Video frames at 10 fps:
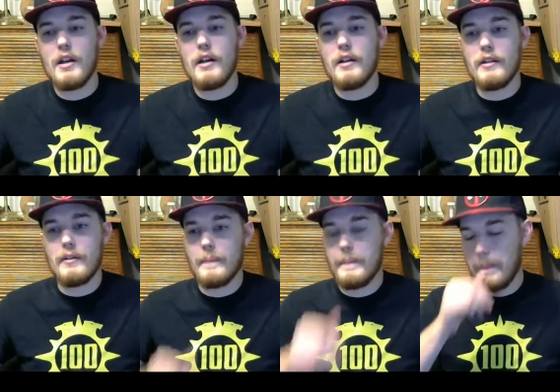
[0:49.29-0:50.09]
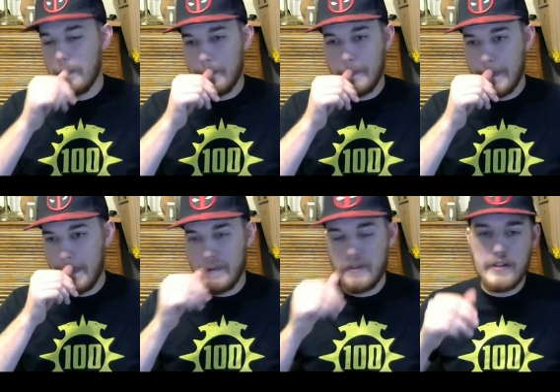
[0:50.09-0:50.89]
And
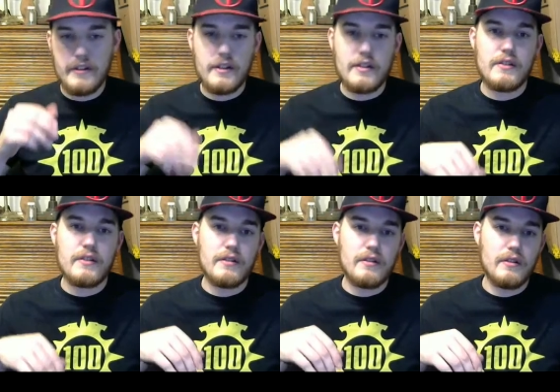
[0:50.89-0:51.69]
really, there's